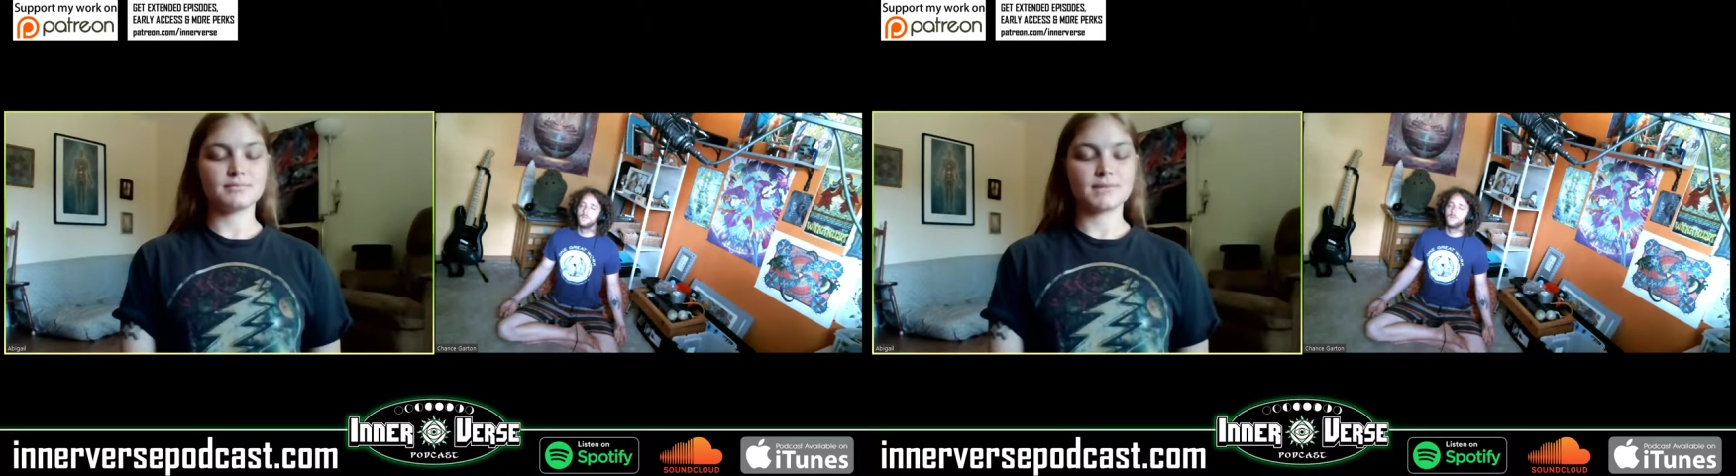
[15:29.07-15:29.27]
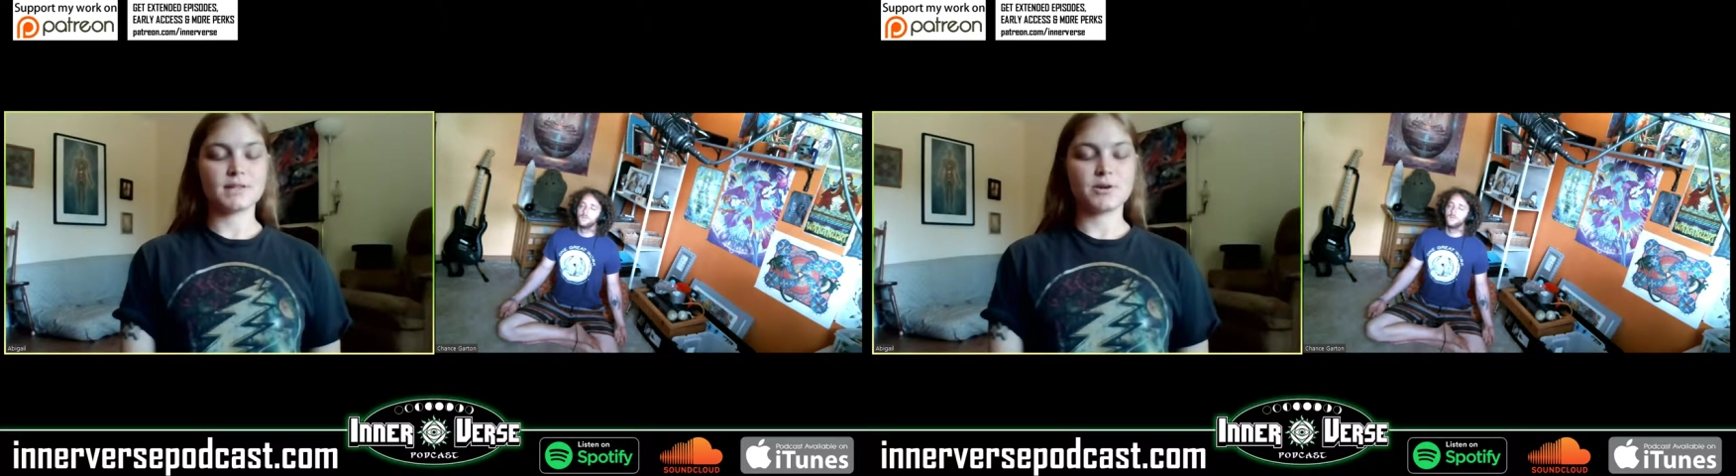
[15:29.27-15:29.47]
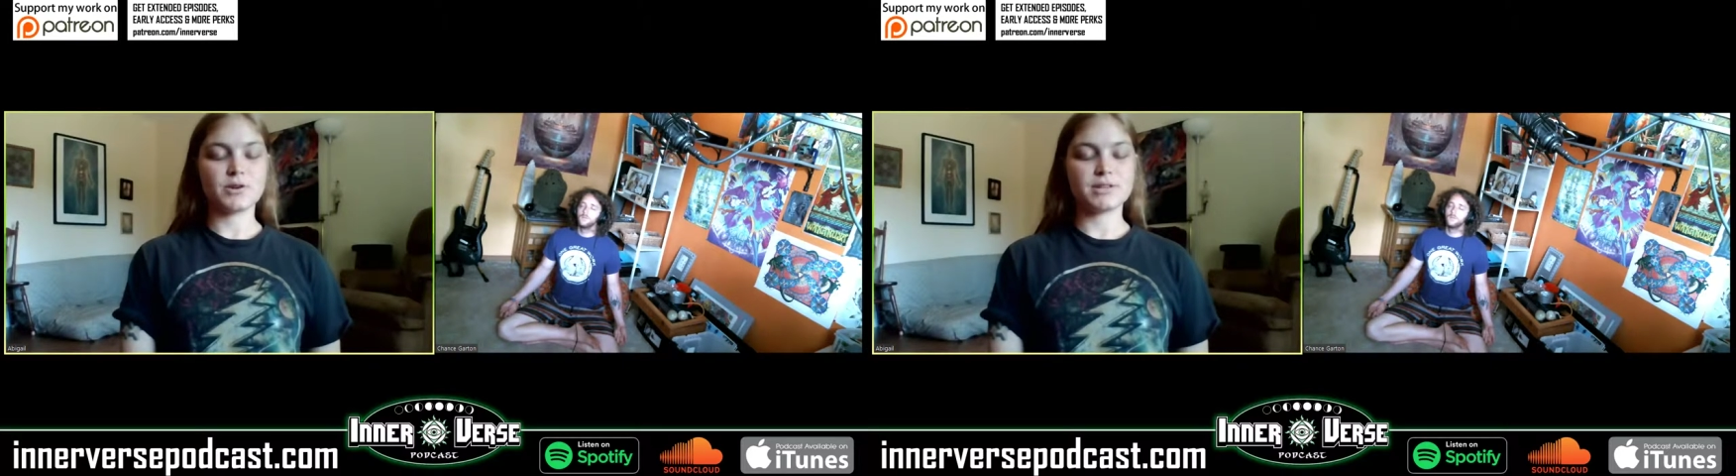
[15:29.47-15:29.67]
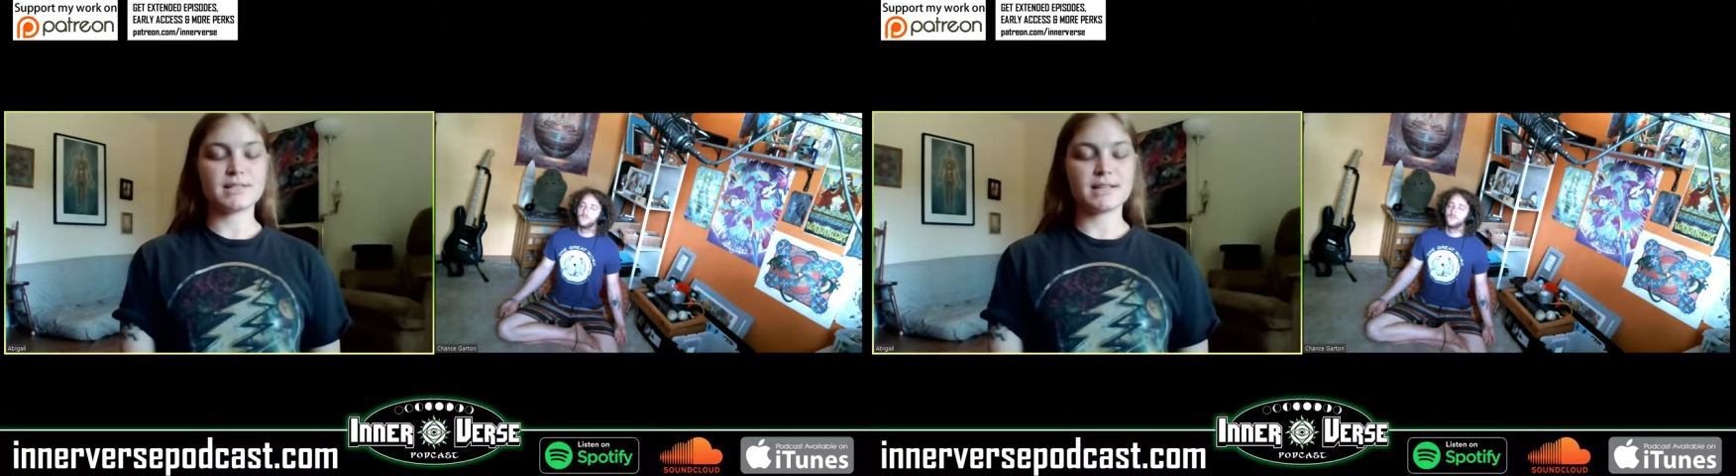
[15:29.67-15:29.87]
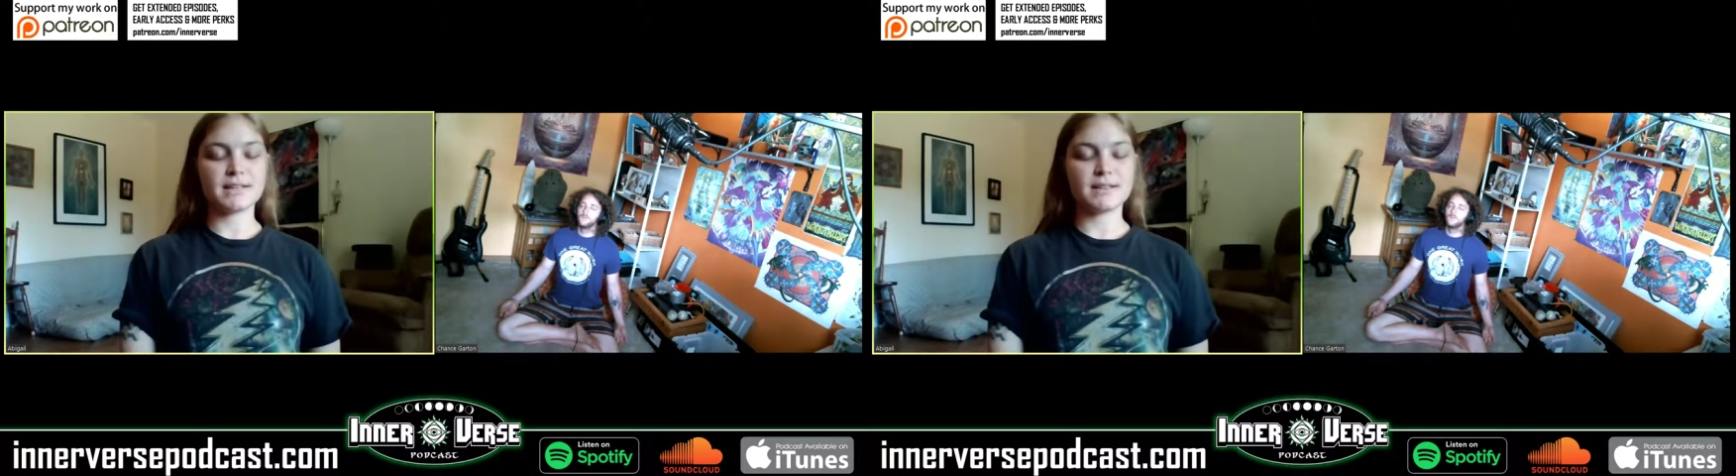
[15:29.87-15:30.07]

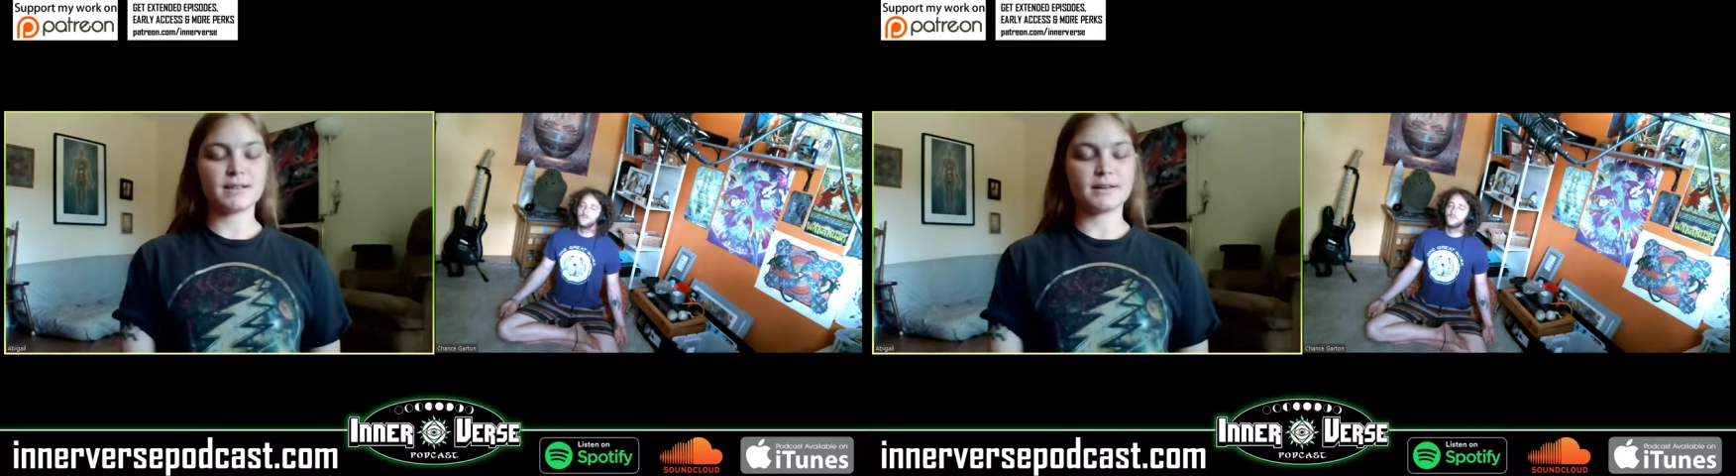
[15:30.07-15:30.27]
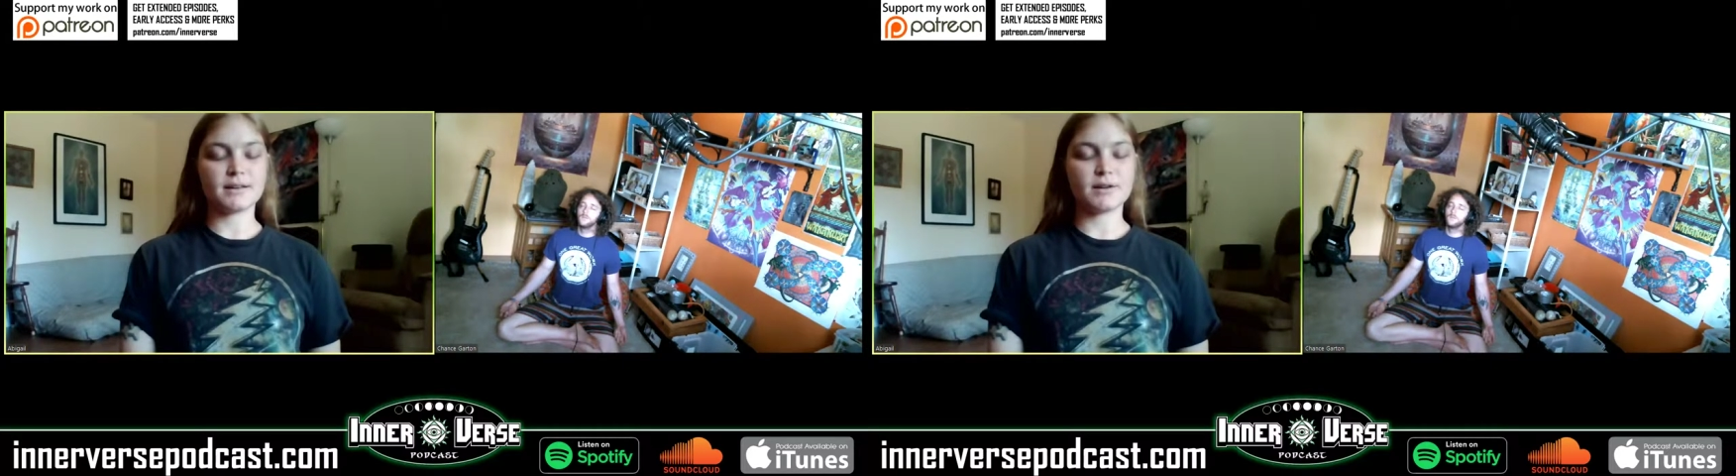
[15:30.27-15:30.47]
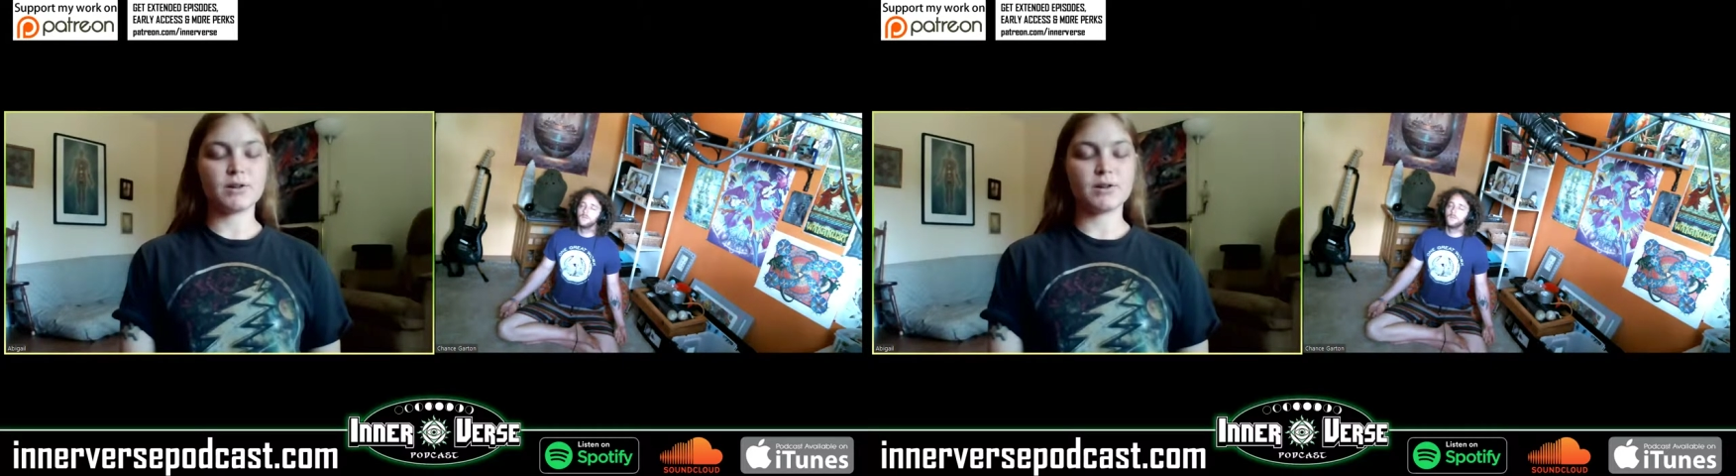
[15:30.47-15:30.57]
Noticing the